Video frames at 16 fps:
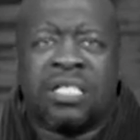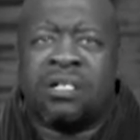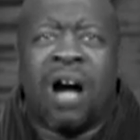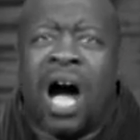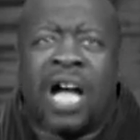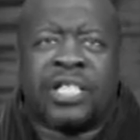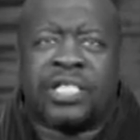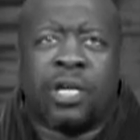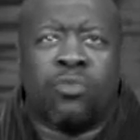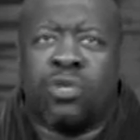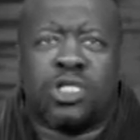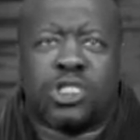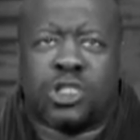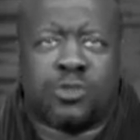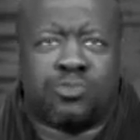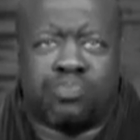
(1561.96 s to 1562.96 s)
God to
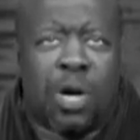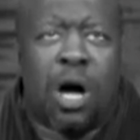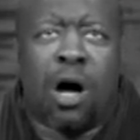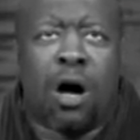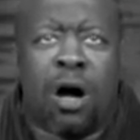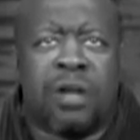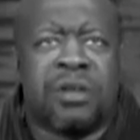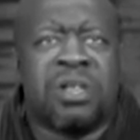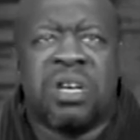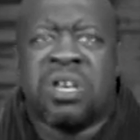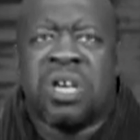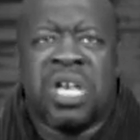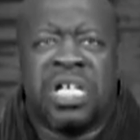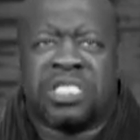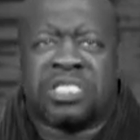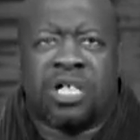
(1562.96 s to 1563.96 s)
respond
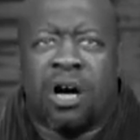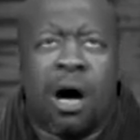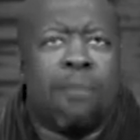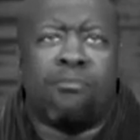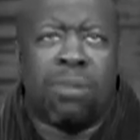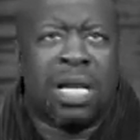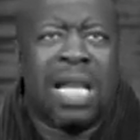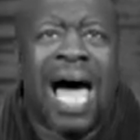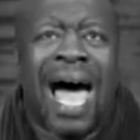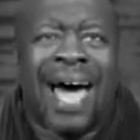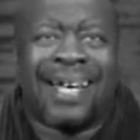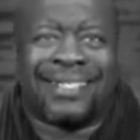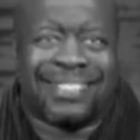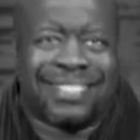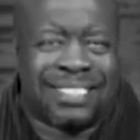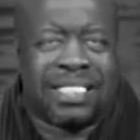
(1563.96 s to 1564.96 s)
is humble
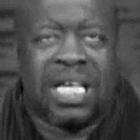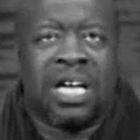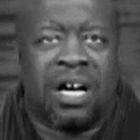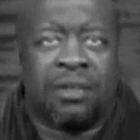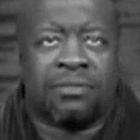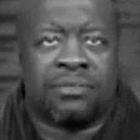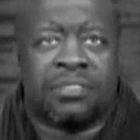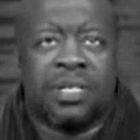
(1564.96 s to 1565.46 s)
ourselves.